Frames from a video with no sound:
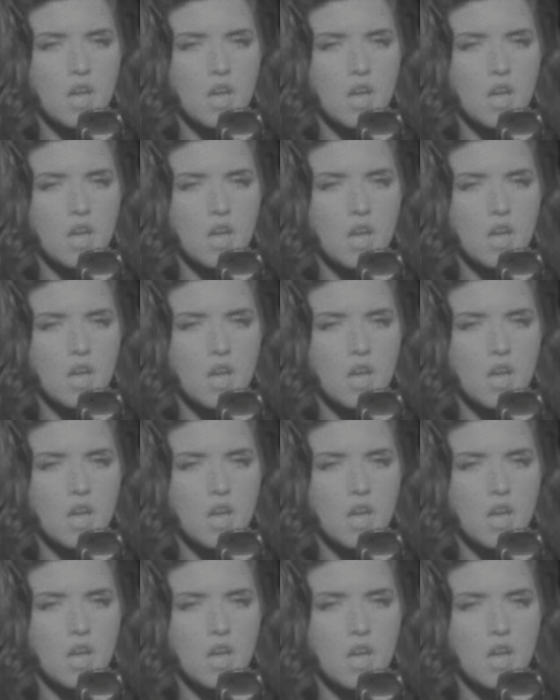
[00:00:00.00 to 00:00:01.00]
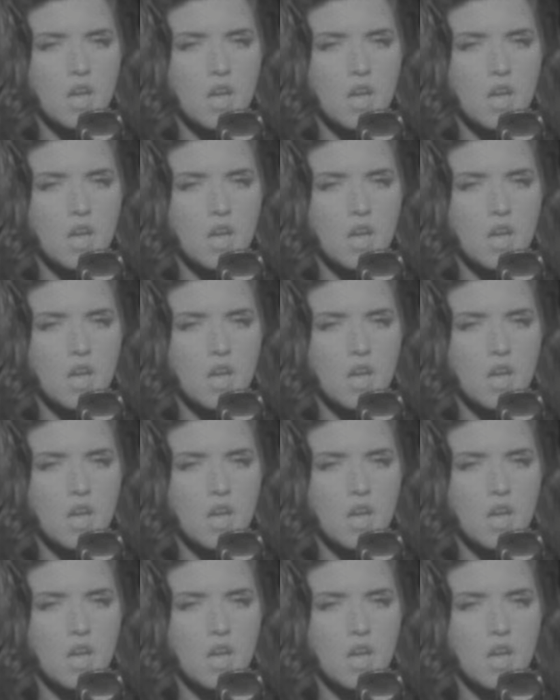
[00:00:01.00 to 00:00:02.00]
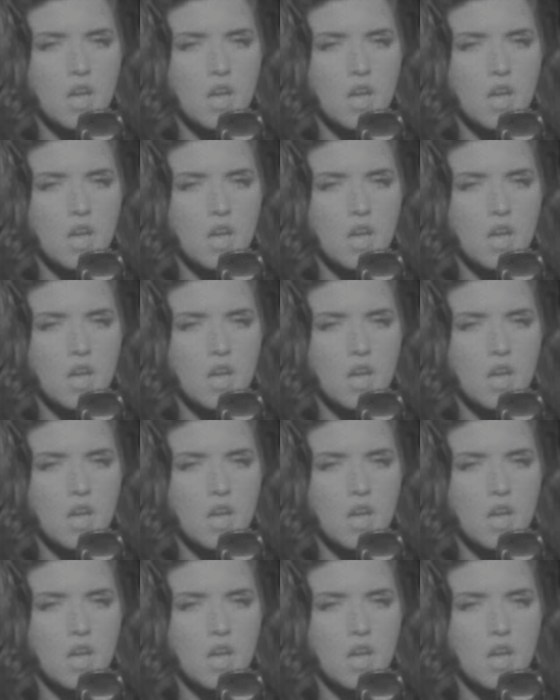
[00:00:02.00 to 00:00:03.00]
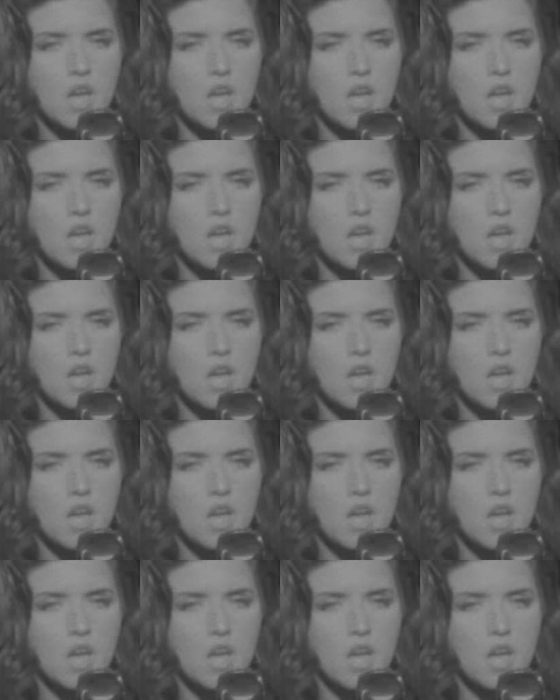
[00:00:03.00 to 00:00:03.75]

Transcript: (not speaking)